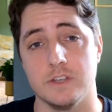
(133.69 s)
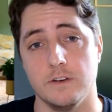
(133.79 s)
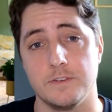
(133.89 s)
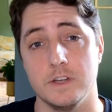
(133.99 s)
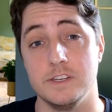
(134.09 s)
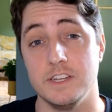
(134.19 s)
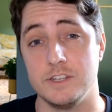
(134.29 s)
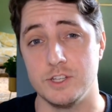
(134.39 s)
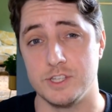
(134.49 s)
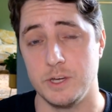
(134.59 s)
of
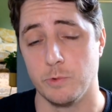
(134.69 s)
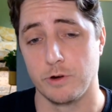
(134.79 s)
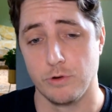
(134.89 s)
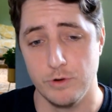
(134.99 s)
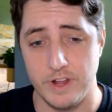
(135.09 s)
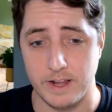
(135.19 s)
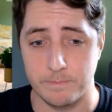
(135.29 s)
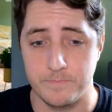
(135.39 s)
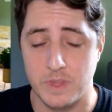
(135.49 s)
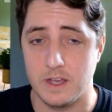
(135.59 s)
contingency recruiting.